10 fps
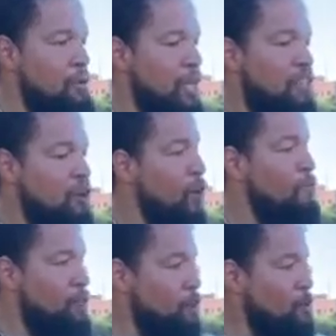Because
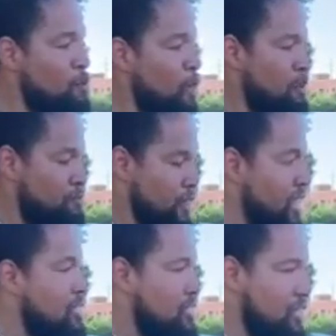although
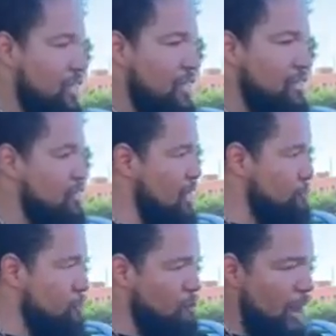they see
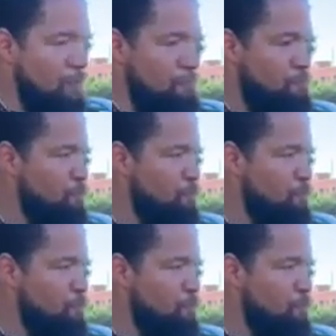Democrat,